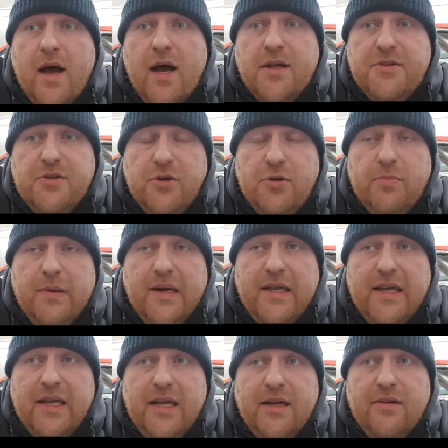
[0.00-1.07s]
I do
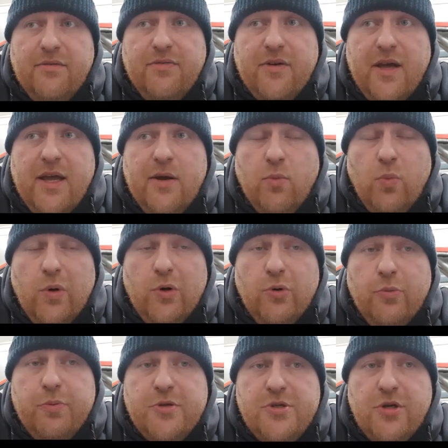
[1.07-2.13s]
believe it
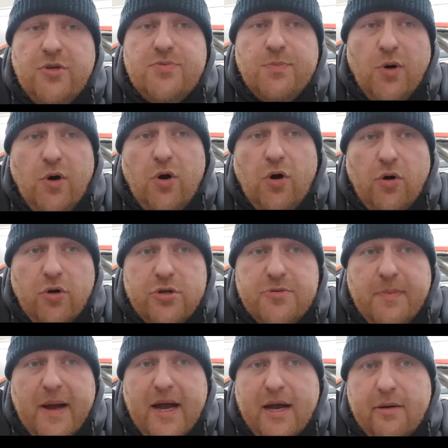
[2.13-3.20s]
will produce more
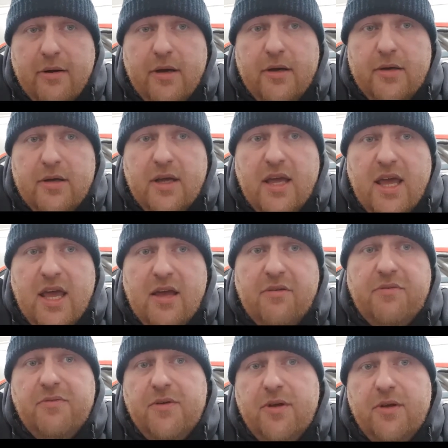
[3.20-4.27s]
horsepower if